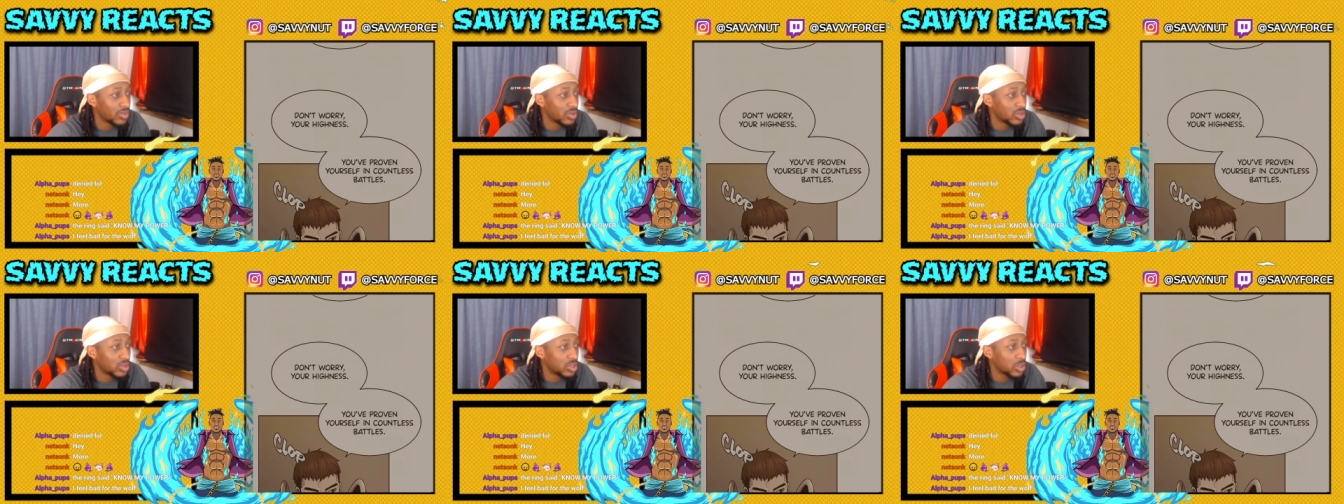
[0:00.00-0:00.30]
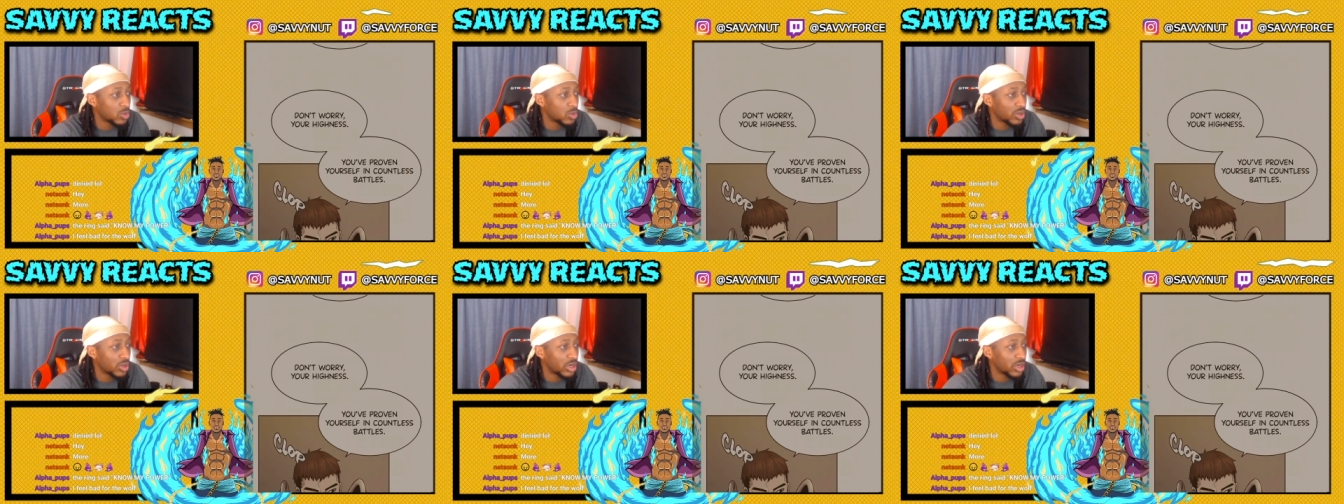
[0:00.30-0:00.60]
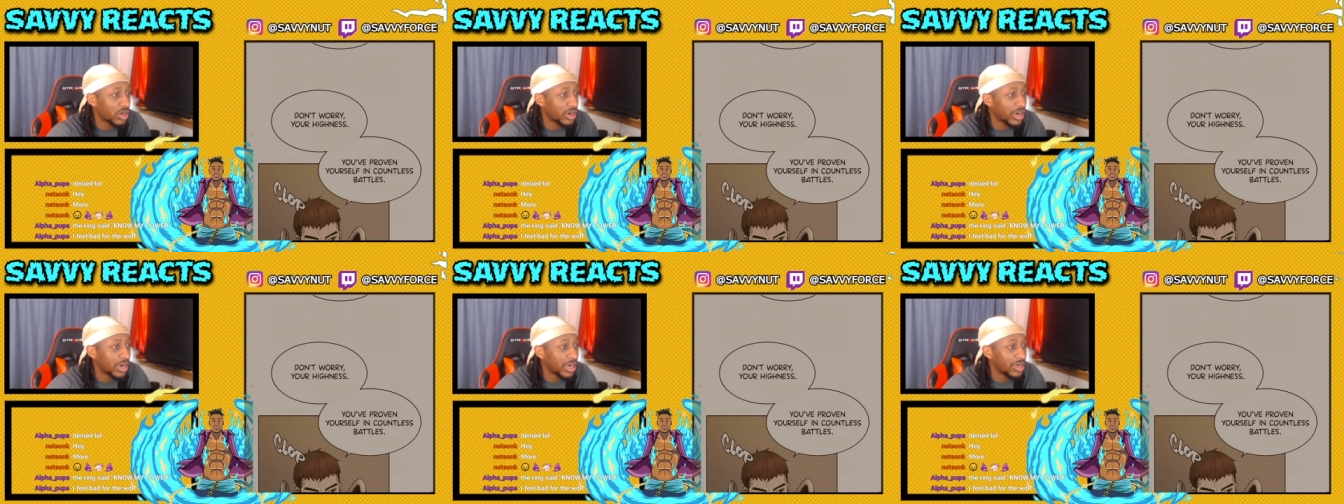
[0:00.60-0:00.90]
Don't worry,
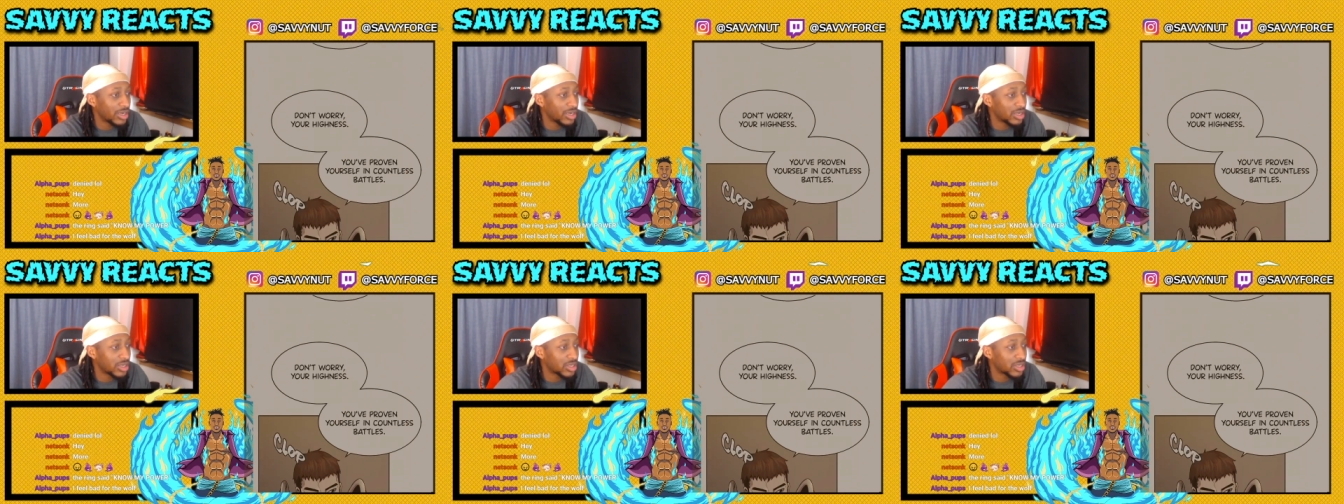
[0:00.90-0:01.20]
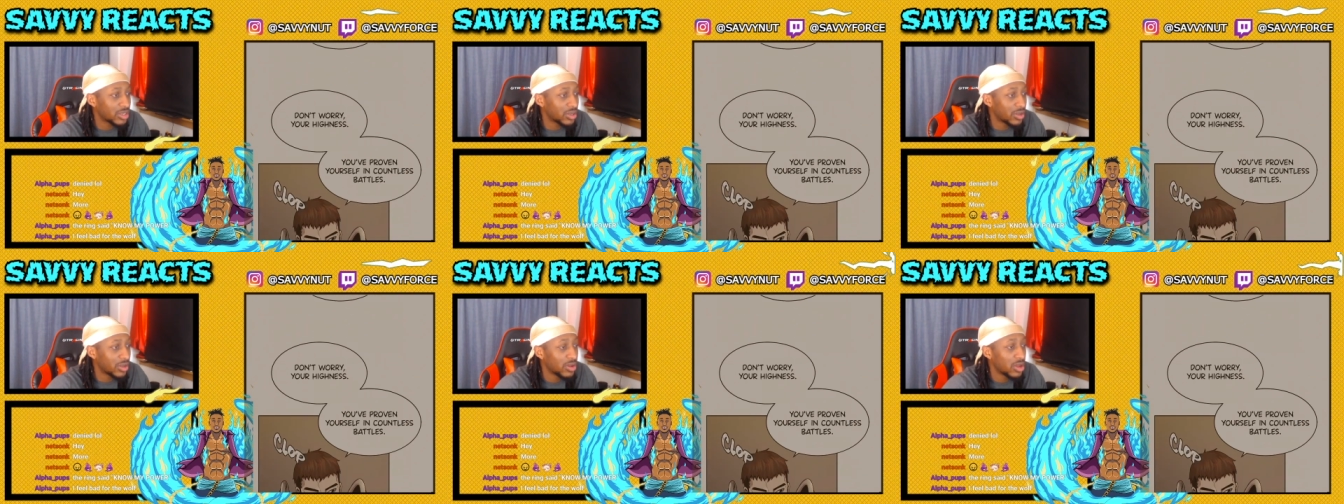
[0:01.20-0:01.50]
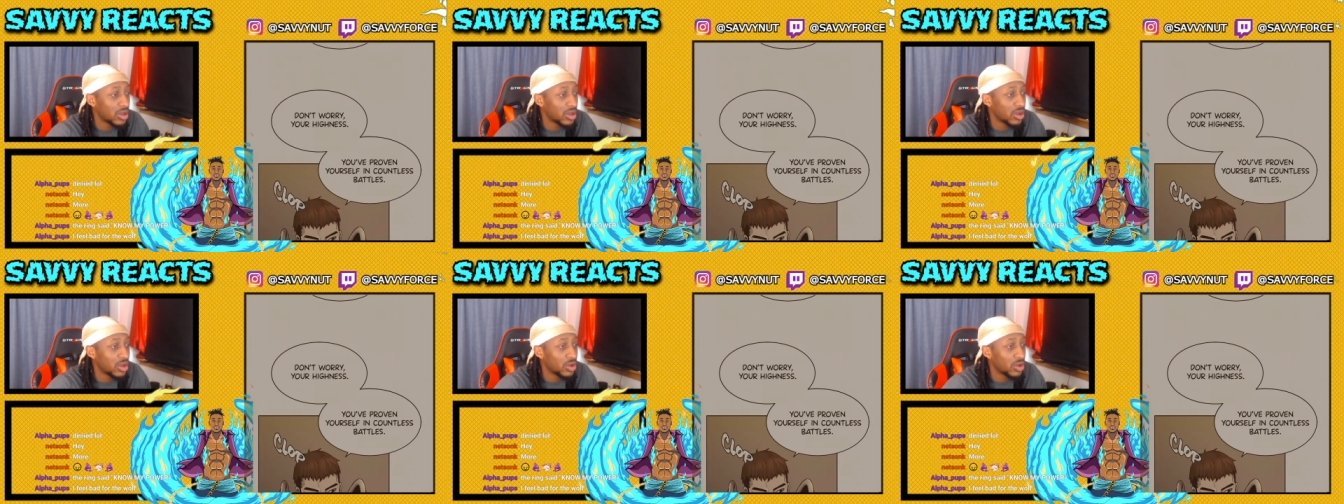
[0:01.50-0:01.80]
Your Highness.
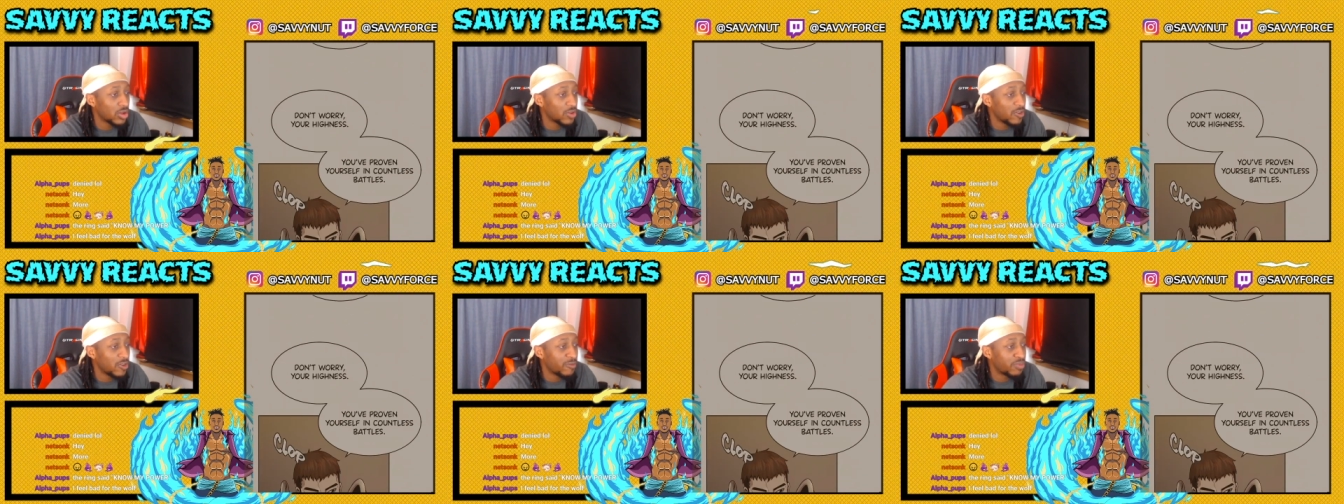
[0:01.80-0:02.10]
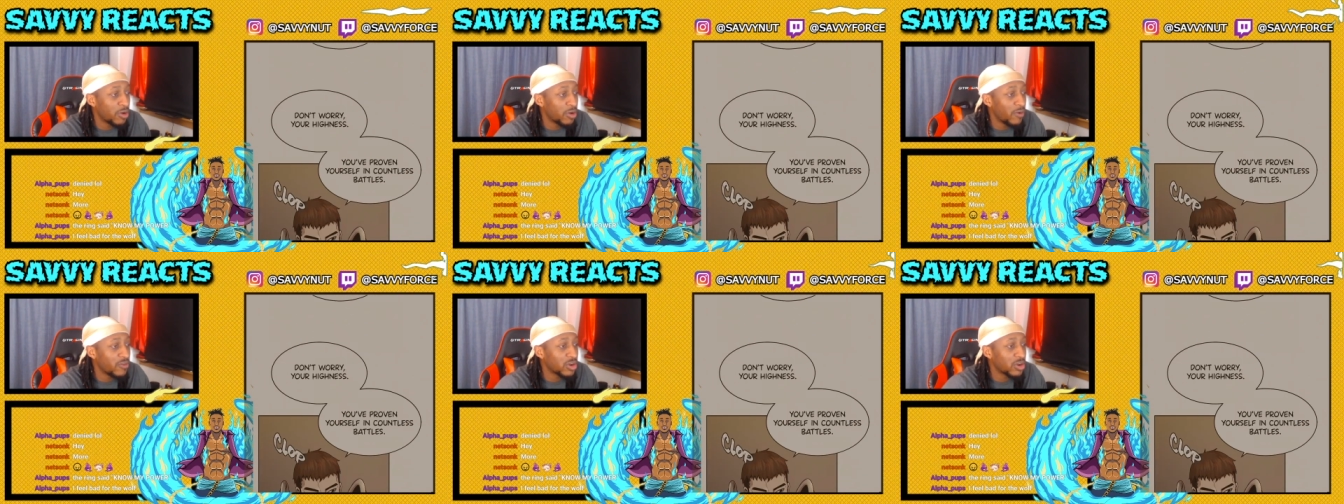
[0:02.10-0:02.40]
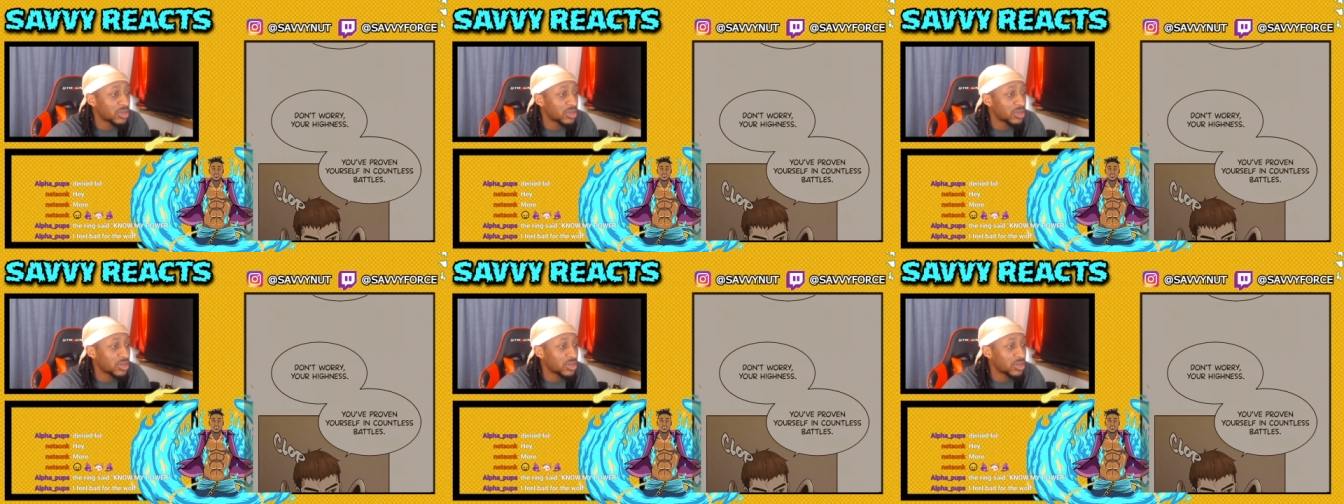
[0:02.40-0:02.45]
You've proven